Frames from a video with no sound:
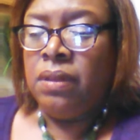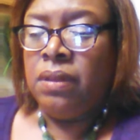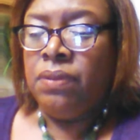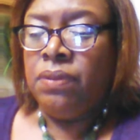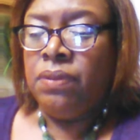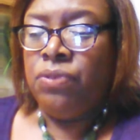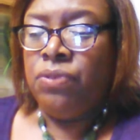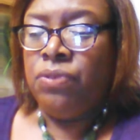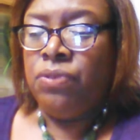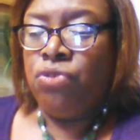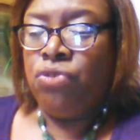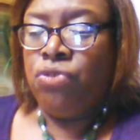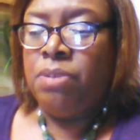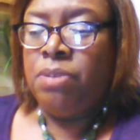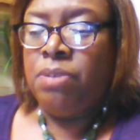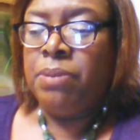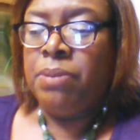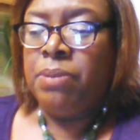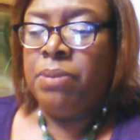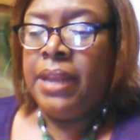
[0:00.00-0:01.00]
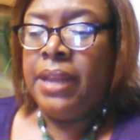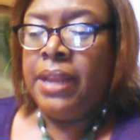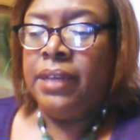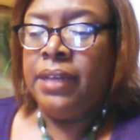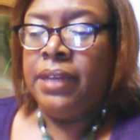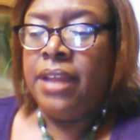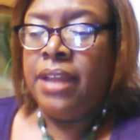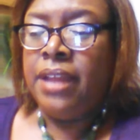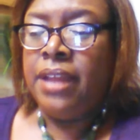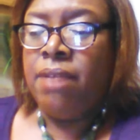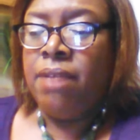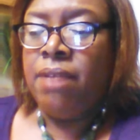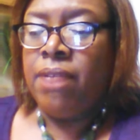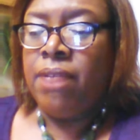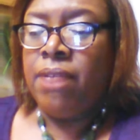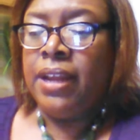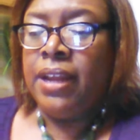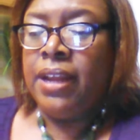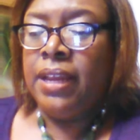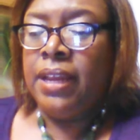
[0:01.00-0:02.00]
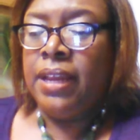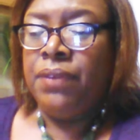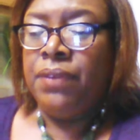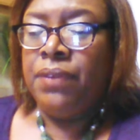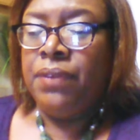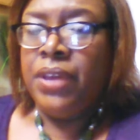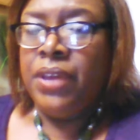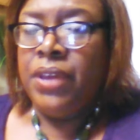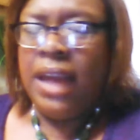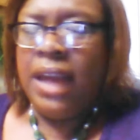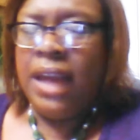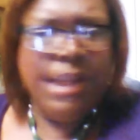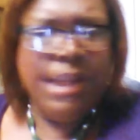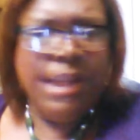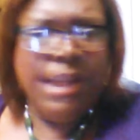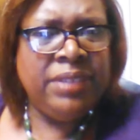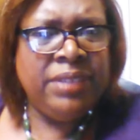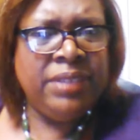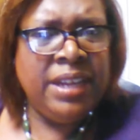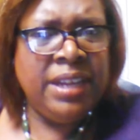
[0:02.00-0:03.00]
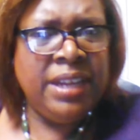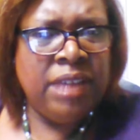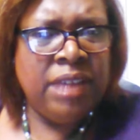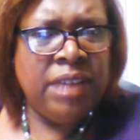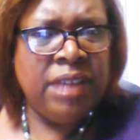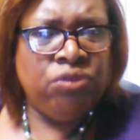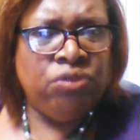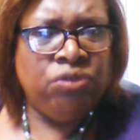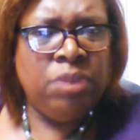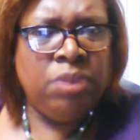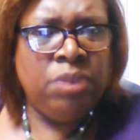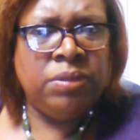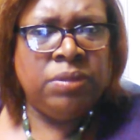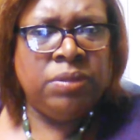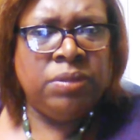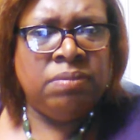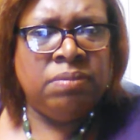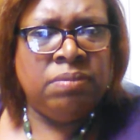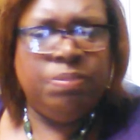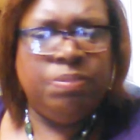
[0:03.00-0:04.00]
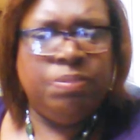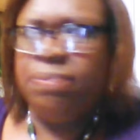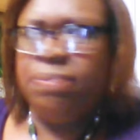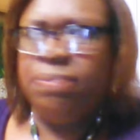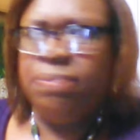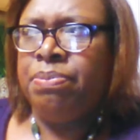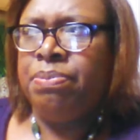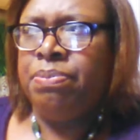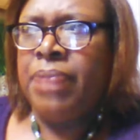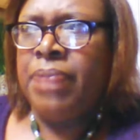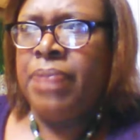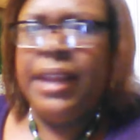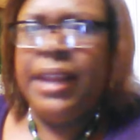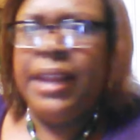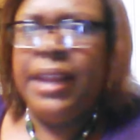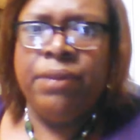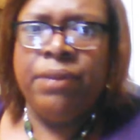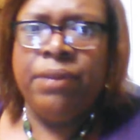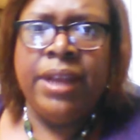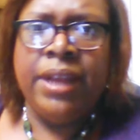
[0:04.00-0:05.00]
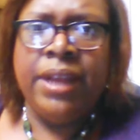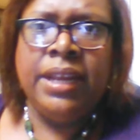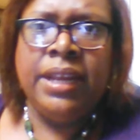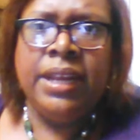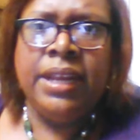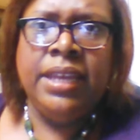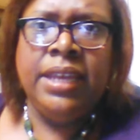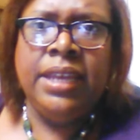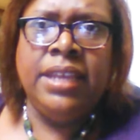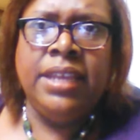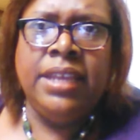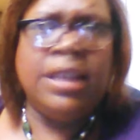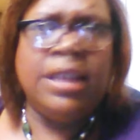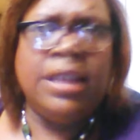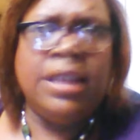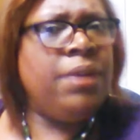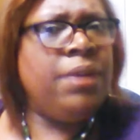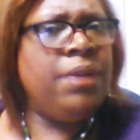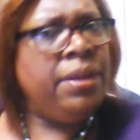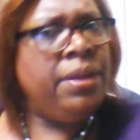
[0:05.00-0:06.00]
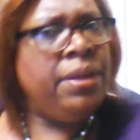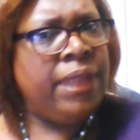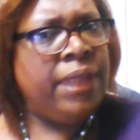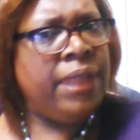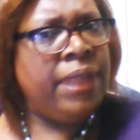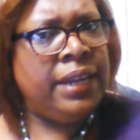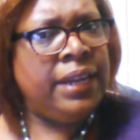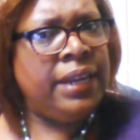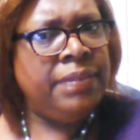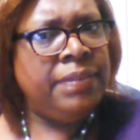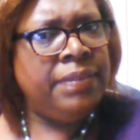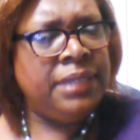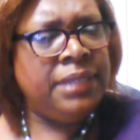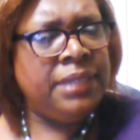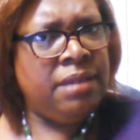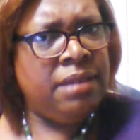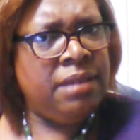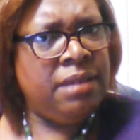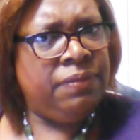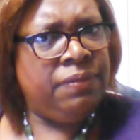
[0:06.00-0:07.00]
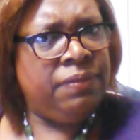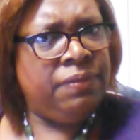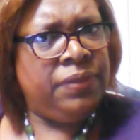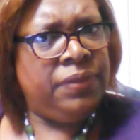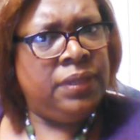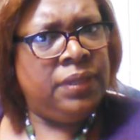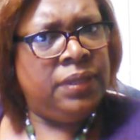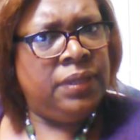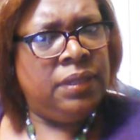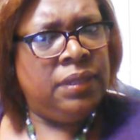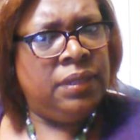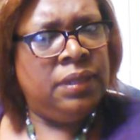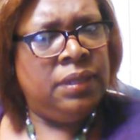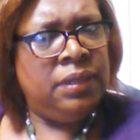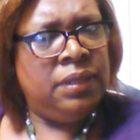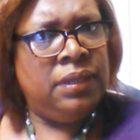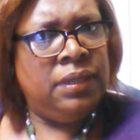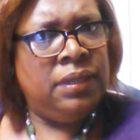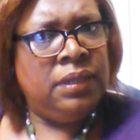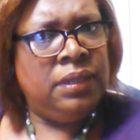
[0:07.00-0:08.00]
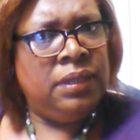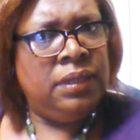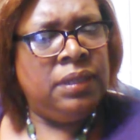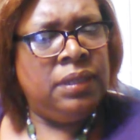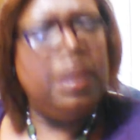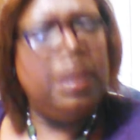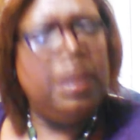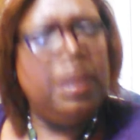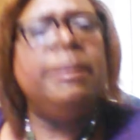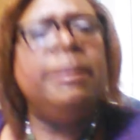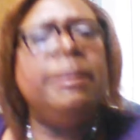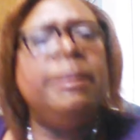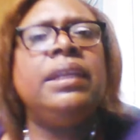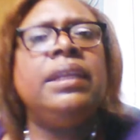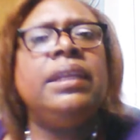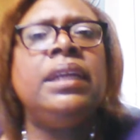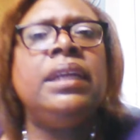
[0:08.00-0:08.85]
Trump is planning a day of reckoning. I never said Donald Trump was planning a reckoning. He's already a reckoning himself. How about that?